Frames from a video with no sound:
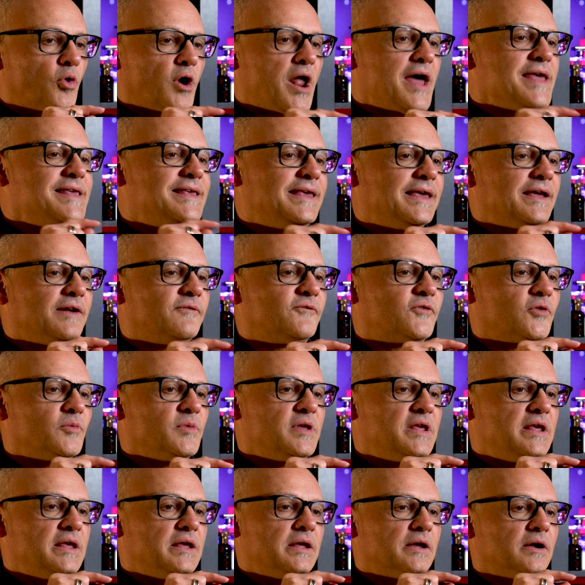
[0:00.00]
What I get from
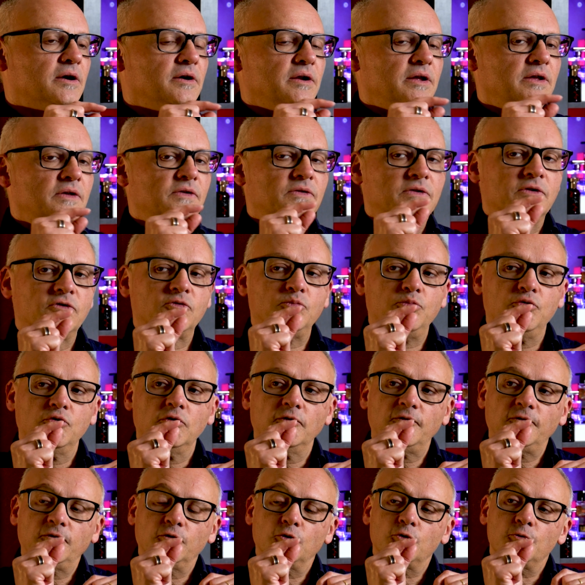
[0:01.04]
here is this
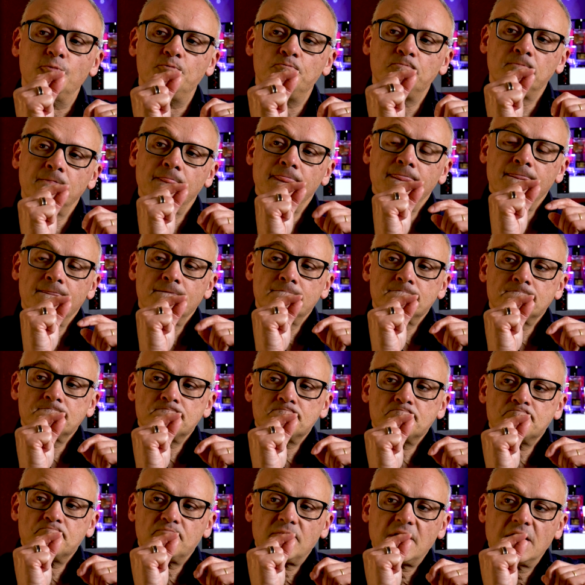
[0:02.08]
beautiful,
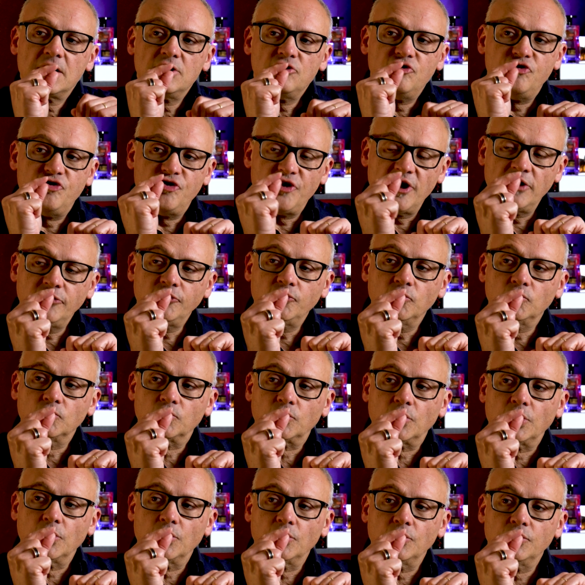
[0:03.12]
gentle
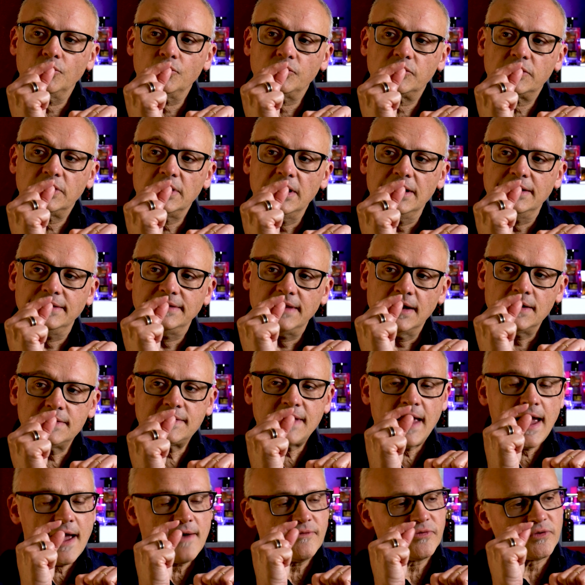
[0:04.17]
rose. It does
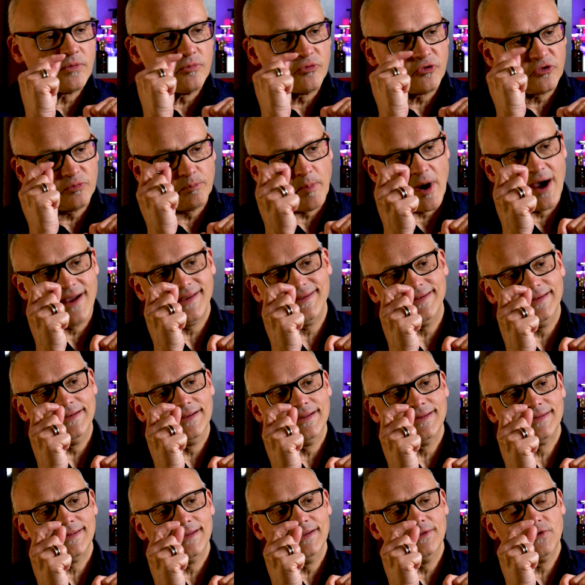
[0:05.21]
have some
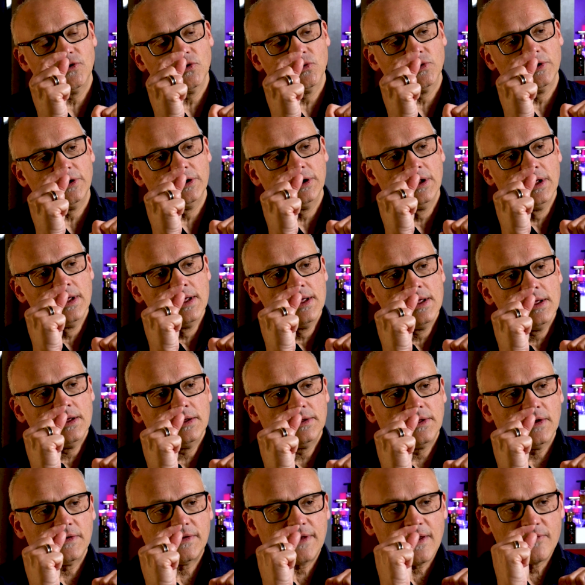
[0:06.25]
spiciness into it.
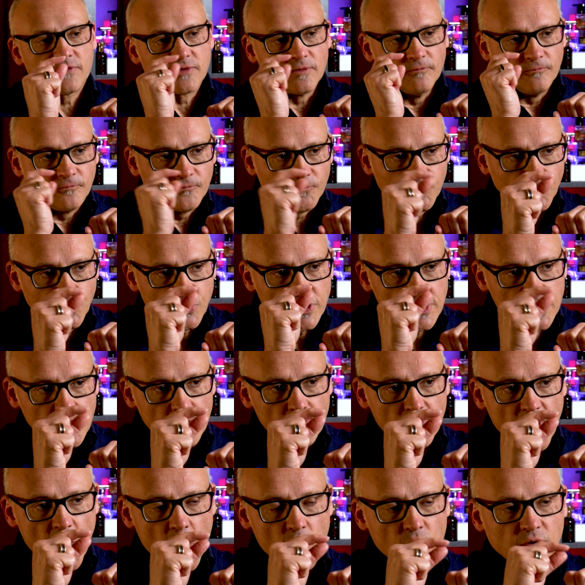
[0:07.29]
It does have some fruity
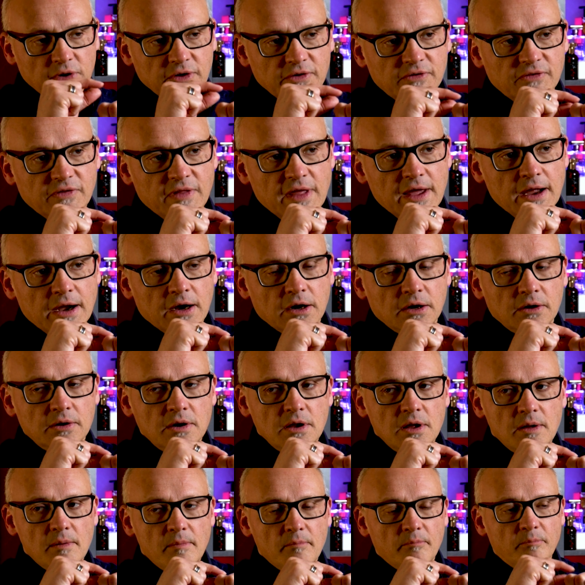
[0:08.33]
components there,
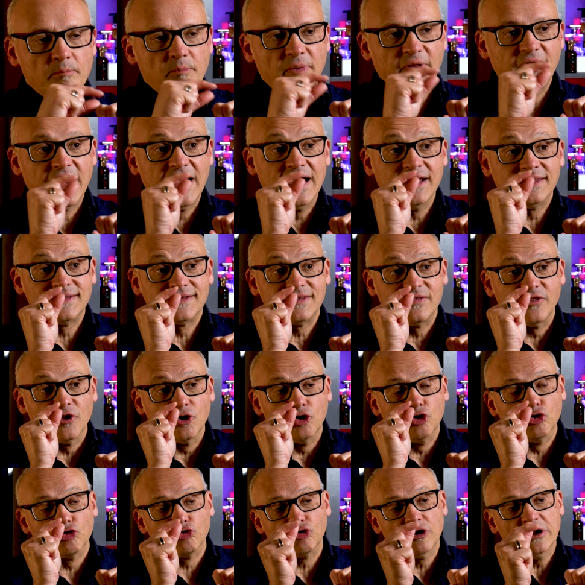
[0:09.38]
but it's the
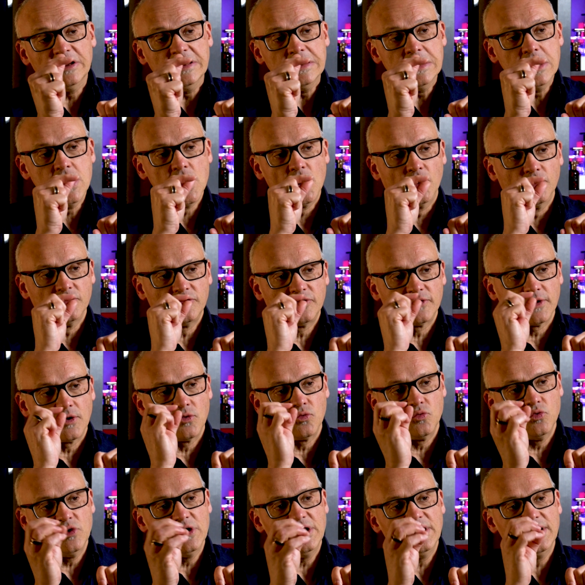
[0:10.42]
green notes that
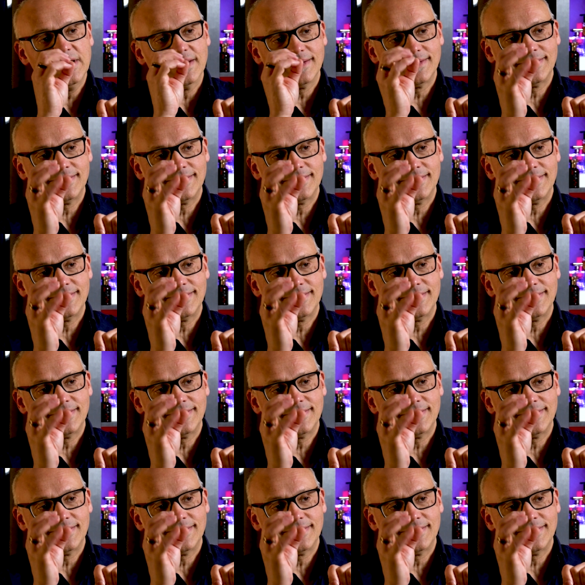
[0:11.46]
really